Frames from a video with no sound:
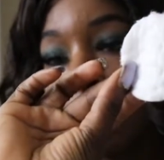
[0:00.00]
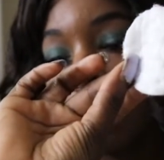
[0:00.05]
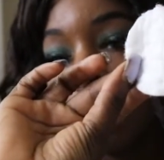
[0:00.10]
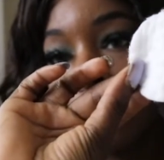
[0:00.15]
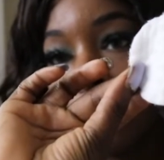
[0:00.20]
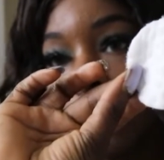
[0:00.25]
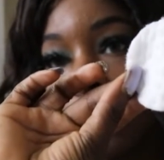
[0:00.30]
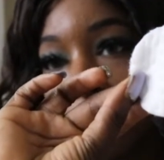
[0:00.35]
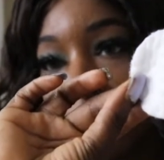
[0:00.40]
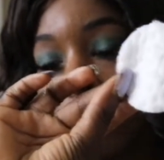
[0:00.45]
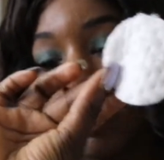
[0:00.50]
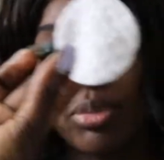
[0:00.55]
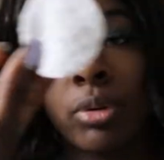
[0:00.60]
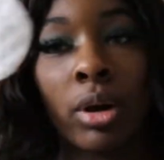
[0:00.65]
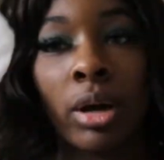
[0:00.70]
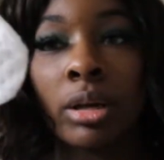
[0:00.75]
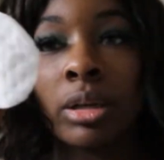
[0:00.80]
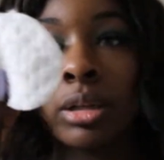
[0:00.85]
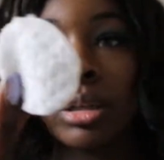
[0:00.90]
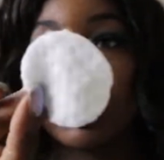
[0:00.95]
for
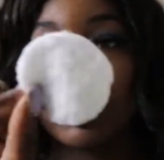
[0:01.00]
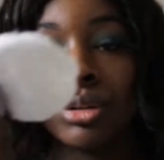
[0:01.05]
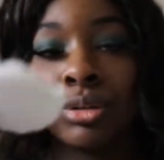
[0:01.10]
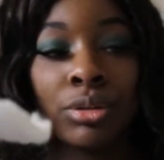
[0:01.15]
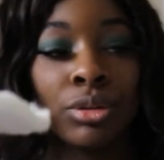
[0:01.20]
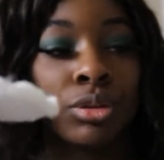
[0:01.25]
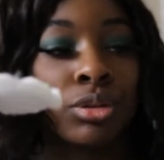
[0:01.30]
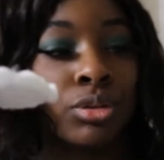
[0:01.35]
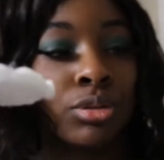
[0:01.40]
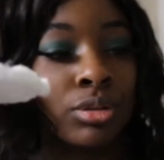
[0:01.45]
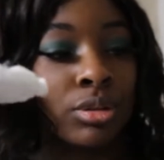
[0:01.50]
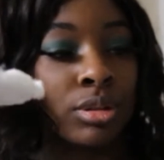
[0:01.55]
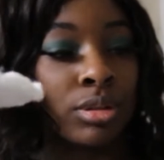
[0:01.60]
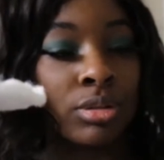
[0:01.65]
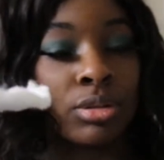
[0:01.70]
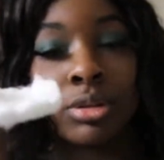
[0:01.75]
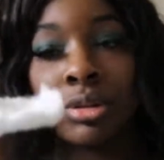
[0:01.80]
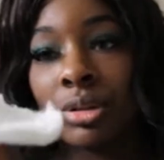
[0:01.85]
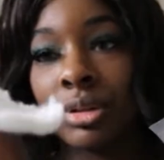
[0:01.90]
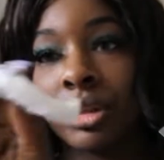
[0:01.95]
product. You can use
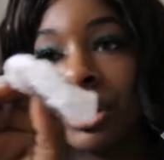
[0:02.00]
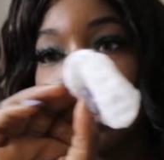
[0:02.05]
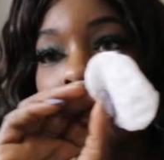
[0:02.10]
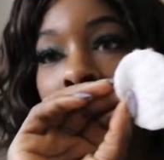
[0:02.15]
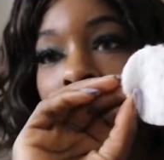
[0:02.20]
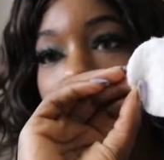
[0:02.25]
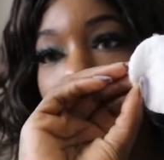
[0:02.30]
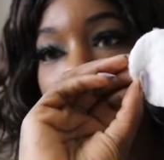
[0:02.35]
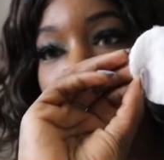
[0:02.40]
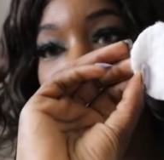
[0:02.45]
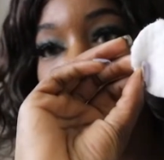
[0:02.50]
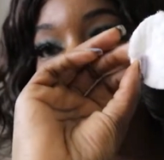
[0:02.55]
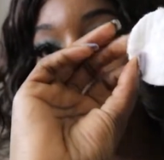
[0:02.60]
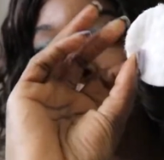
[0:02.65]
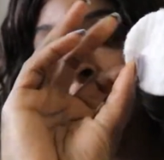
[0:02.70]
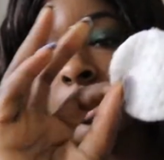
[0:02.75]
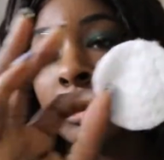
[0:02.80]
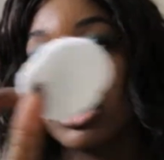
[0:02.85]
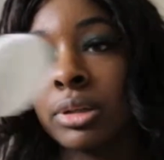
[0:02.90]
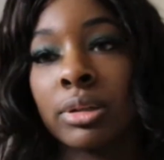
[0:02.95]
these on your nails
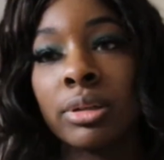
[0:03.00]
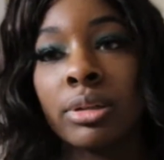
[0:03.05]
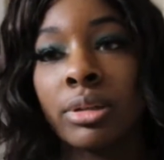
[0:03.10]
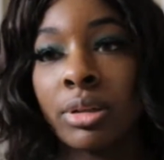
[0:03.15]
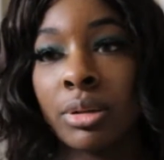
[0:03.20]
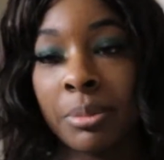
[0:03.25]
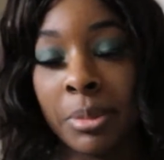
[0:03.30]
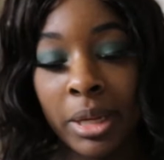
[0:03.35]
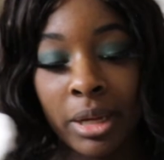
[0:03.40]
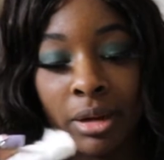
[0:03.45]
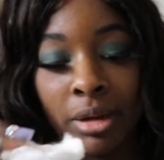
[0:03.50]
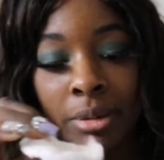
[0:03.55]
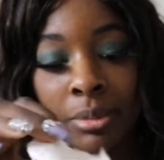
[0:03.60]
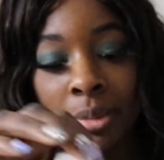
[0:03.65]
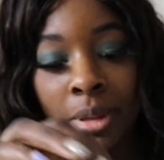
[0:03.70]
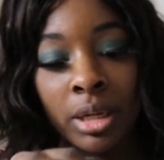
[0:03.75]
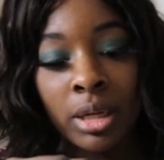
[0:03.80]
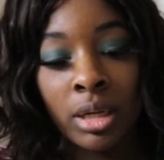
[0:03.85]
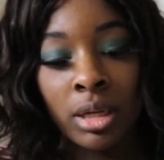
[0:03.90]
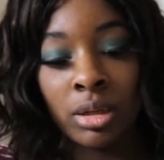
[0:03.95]
or your
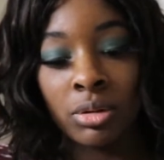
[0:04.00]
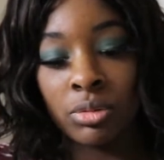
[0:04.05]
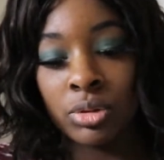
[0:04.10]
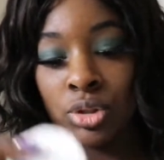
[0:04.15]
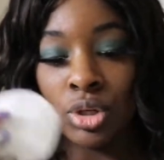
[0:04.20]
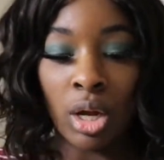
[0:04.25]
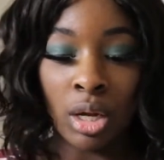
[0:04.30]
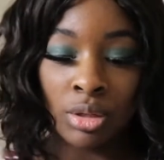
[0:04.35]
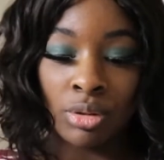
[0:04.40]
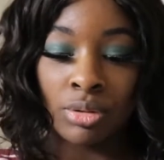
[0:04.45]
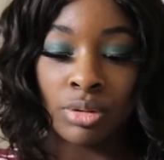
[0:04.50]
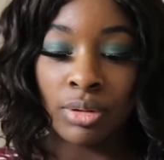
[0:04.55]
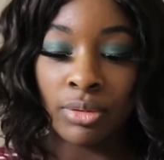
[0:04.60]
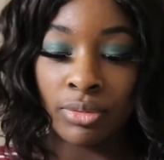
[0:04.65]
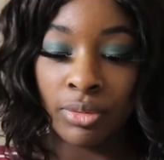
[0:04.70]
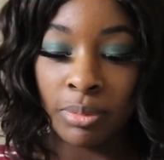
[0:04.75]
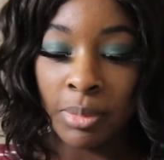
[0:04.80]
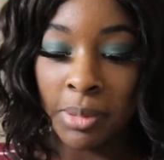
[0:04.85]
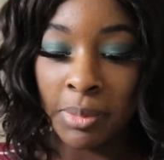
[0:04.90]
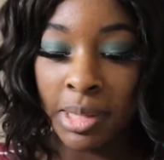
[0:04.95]
makeup, which I use it
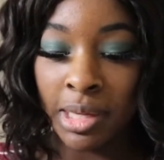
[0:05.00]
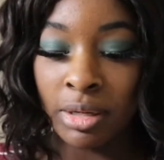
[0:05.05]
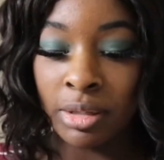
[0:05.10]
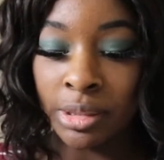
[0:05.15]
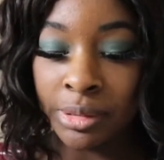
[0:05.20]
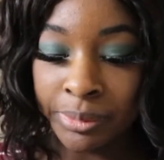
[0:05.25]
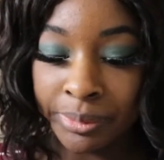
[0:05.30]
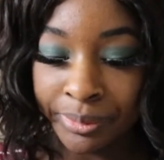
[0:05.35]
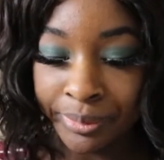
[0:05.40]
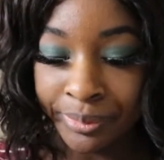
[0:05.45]
for my makeup.